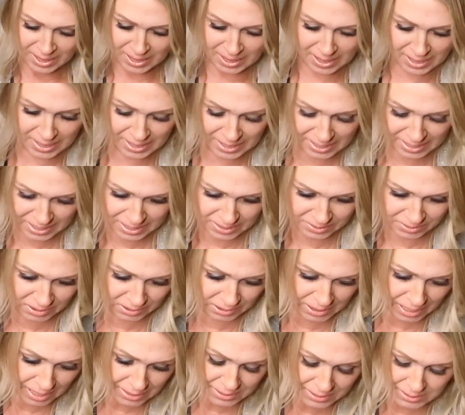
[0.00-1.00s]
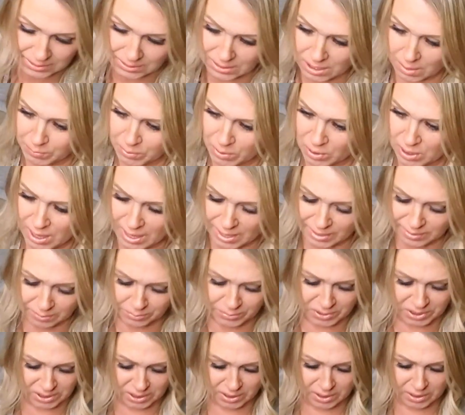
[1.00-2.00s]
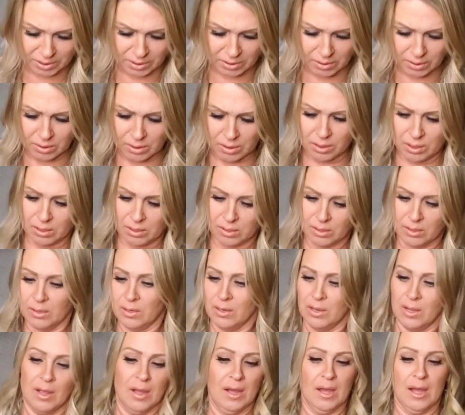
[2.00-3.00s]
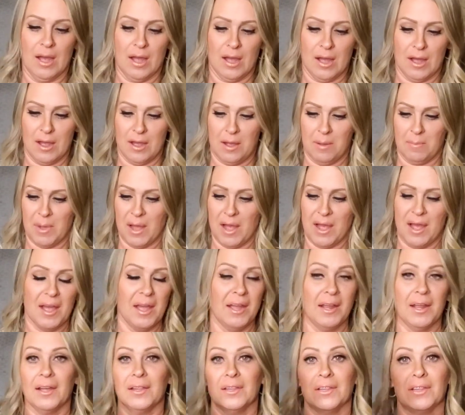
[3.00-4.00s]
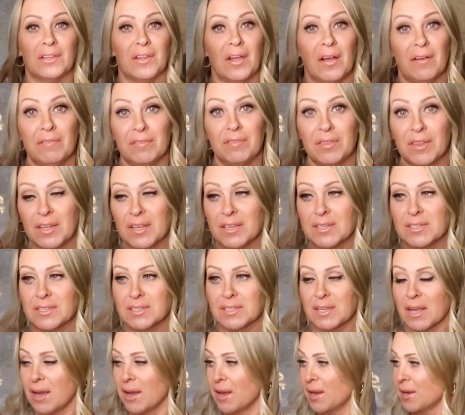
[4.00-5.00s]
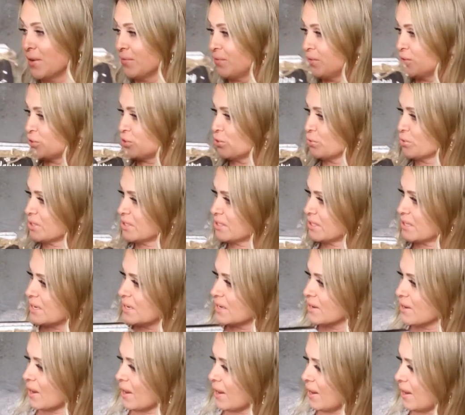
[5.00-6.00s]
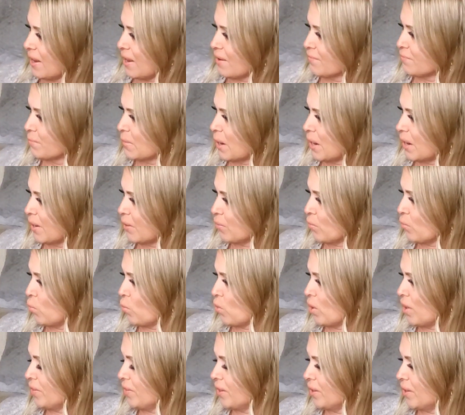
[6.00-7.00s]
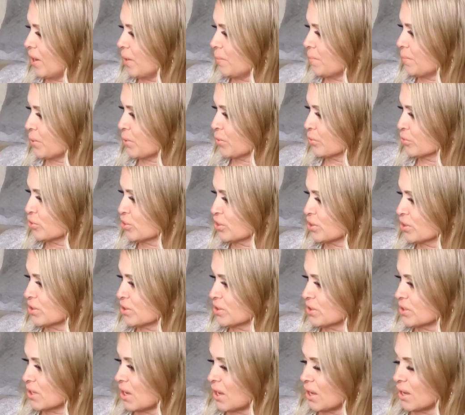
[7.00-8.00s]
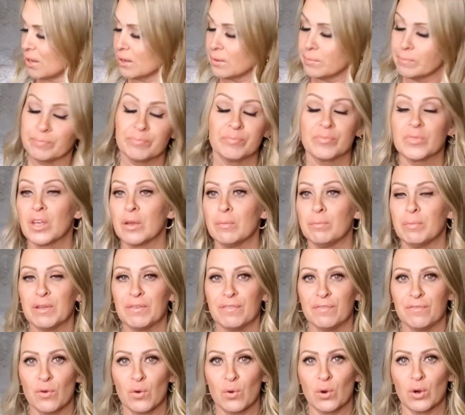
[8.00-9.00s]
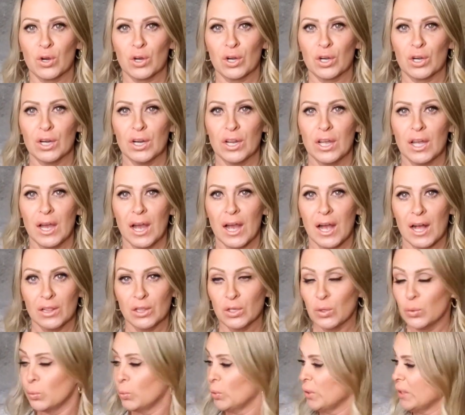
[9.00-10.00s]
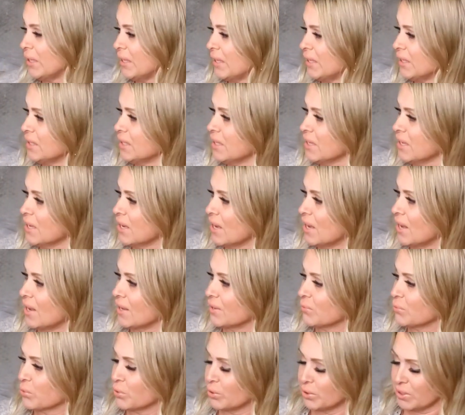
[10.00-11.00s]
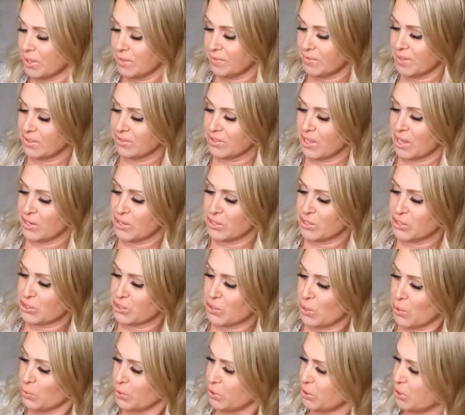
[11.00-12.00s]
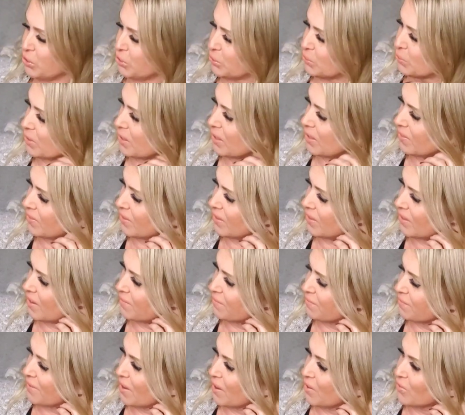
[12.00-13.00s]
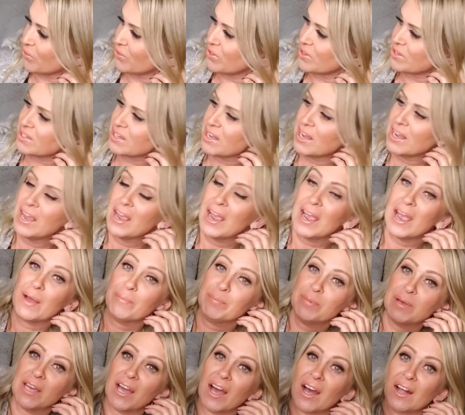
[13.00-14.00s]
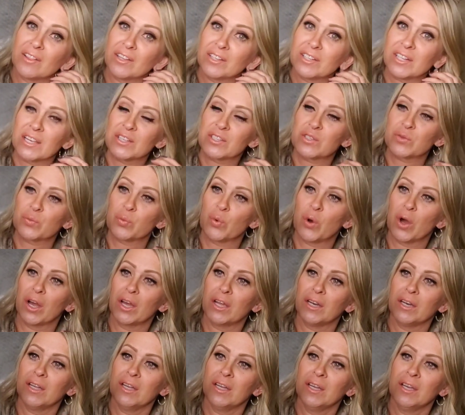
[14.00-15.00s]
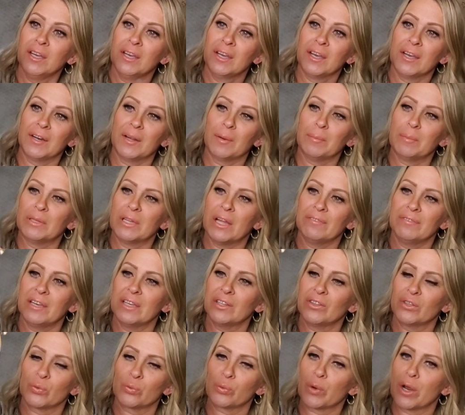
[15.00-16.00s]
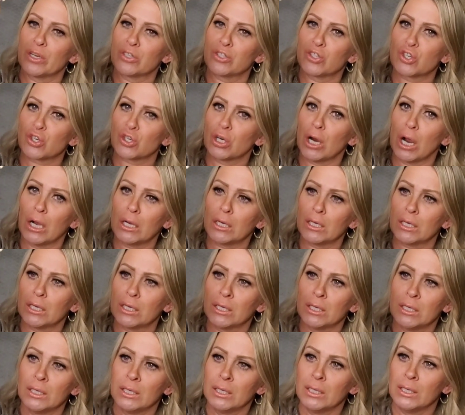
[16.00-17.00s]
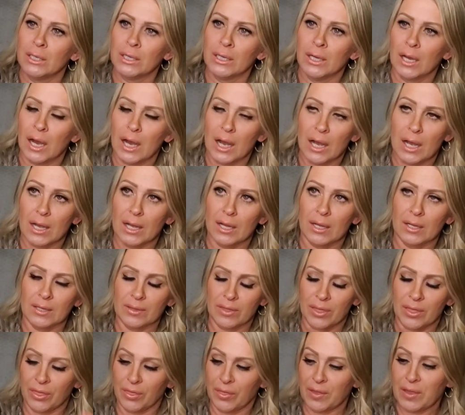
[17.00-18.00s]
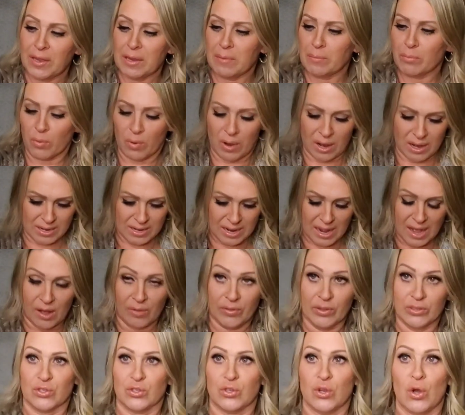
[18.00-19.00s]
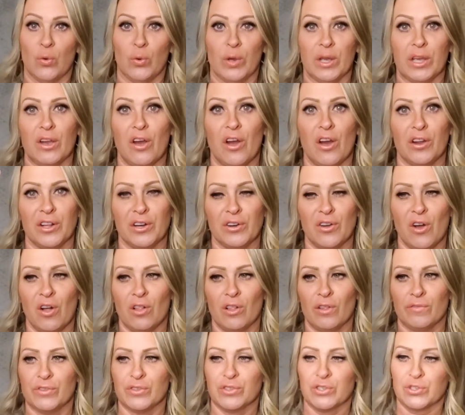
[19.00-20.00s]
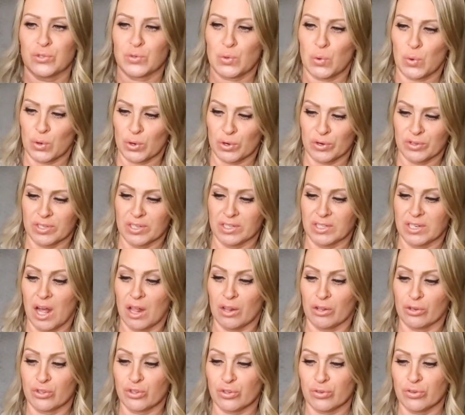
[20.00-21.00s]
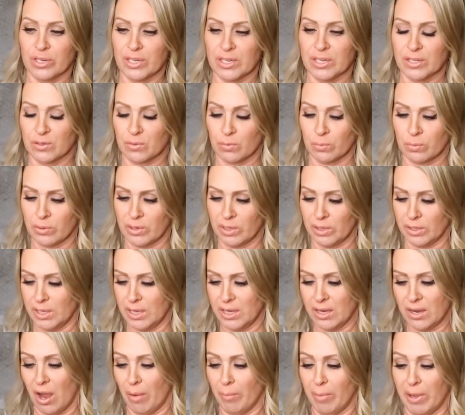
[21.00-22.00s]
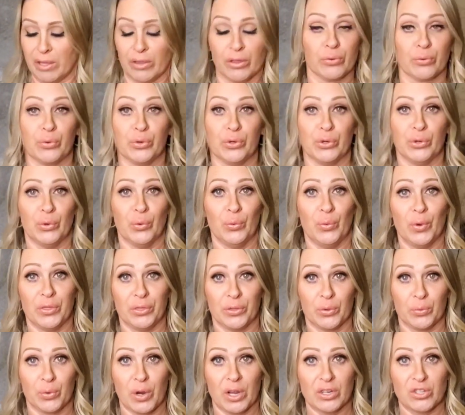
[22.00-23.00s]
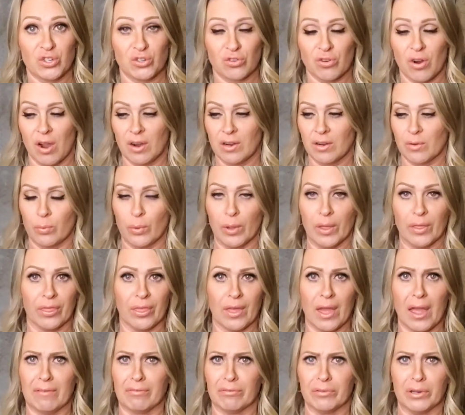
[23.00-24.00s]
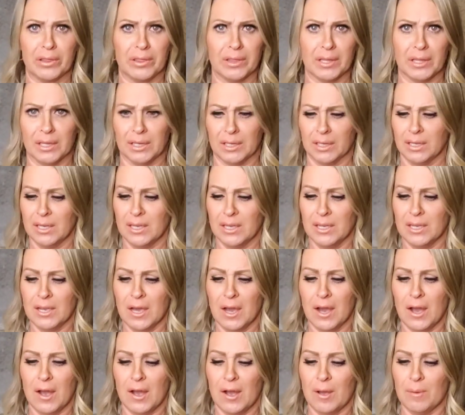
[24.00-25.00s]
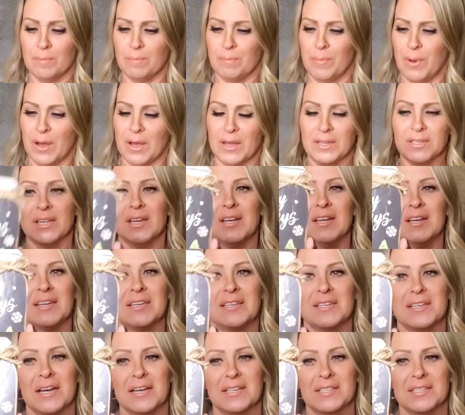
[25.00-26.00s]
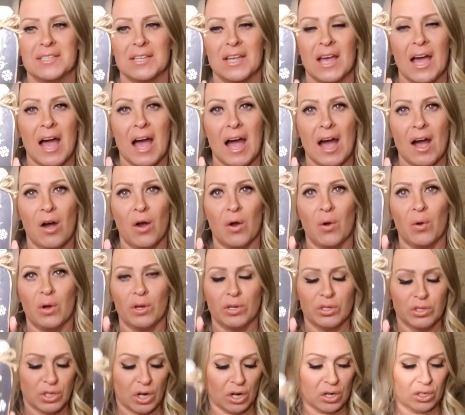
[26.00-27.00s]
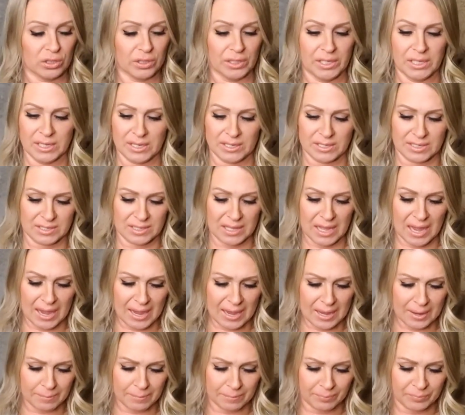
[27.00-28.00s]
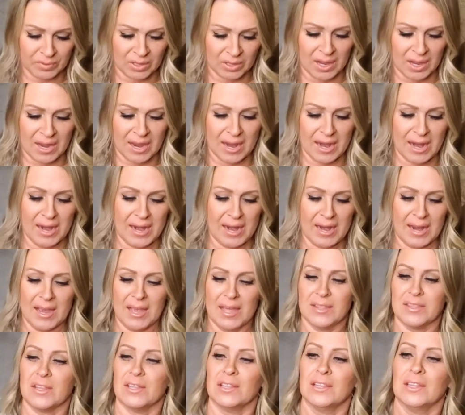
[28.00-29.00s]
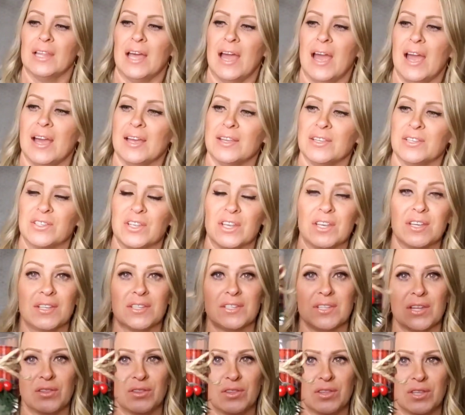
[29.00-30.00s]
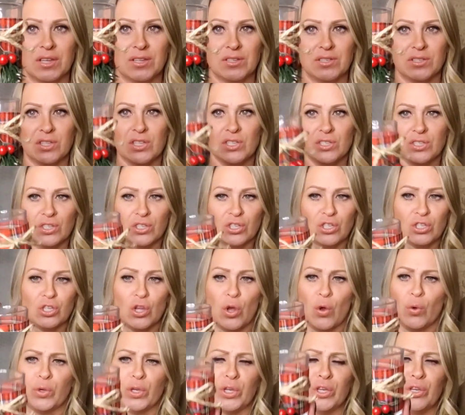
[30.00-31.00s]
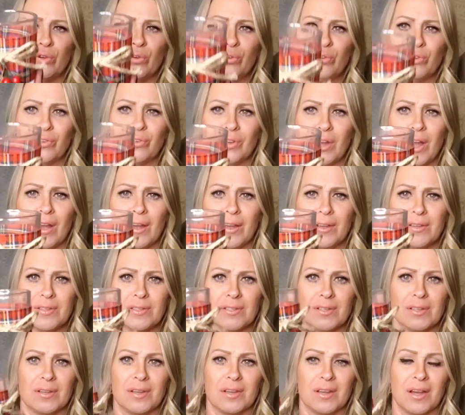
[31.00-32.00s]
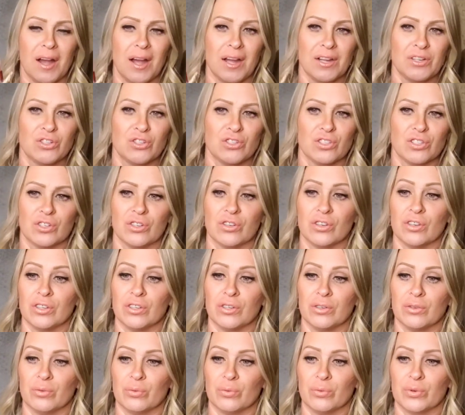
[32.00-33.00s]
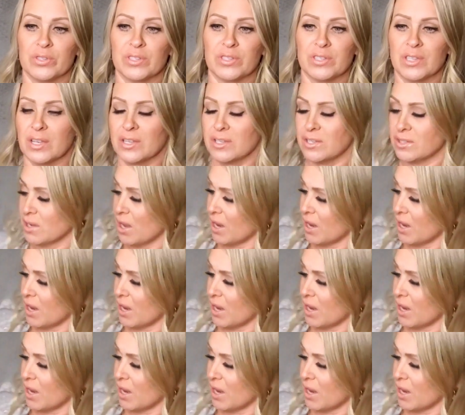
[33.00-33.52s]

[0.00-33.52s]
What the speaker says: And the last couple items here, I love this. As you see, I have my one that I purchased before Halloween. I really think that is so cute. And then I found this Happy Holidays one, and I'm loving the red truck theme right now that's going on in all of the stores, and Dollar Tree is really coming through with the red truck with everything. But yes, how darling is that? And last is this. This is so cute, you guys. I just couldn't resist.